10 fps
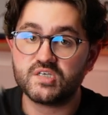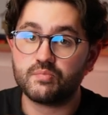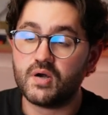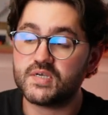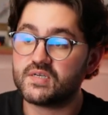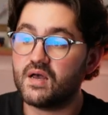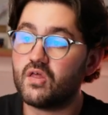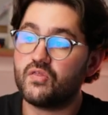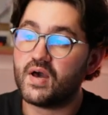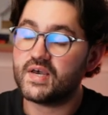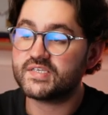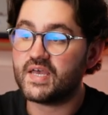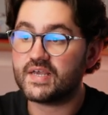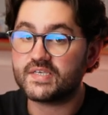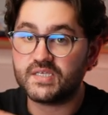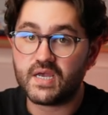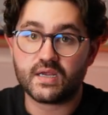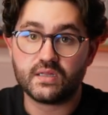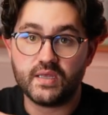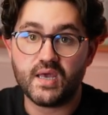surprised at, that is
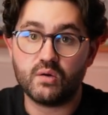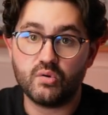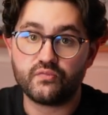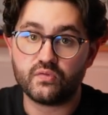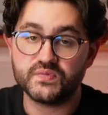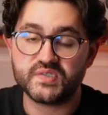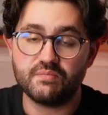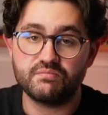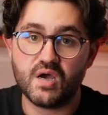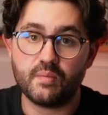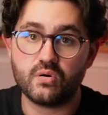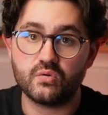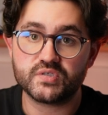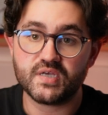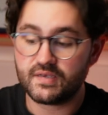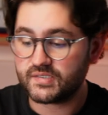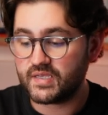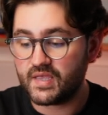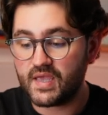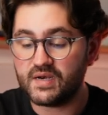exactly our front-end meta
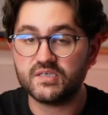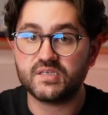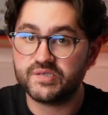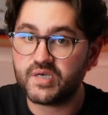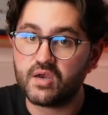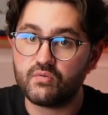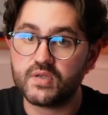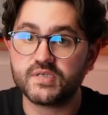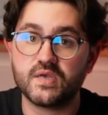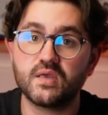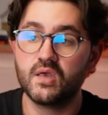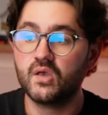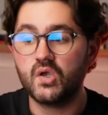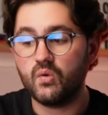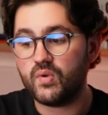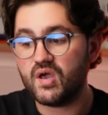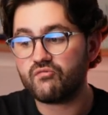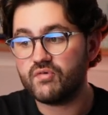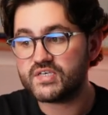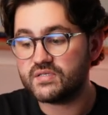process in its entirety. We
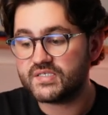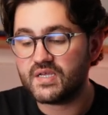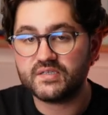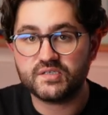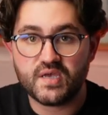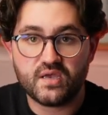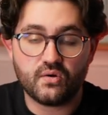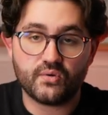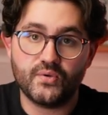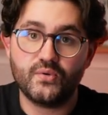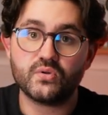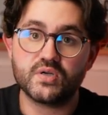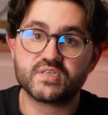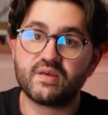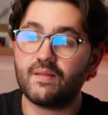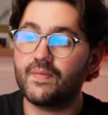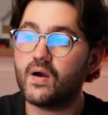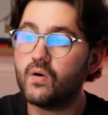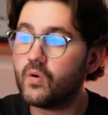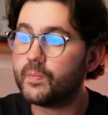have recently started to take on Google and are scaling
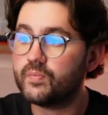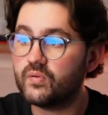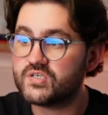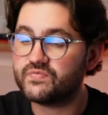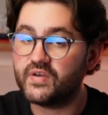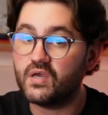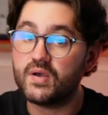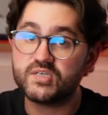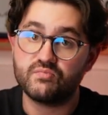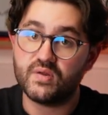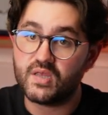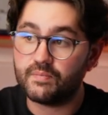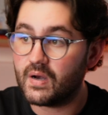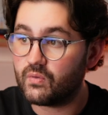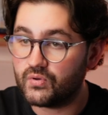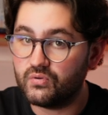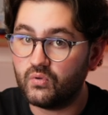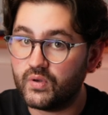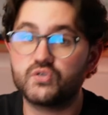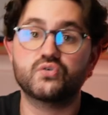that up, but this video isn't really about
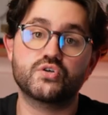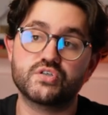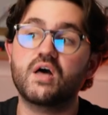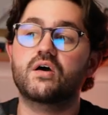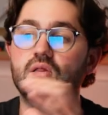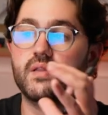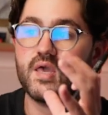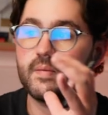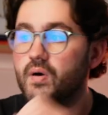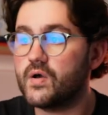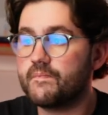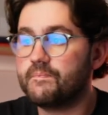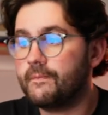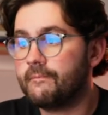Google. We can touch that at a later point.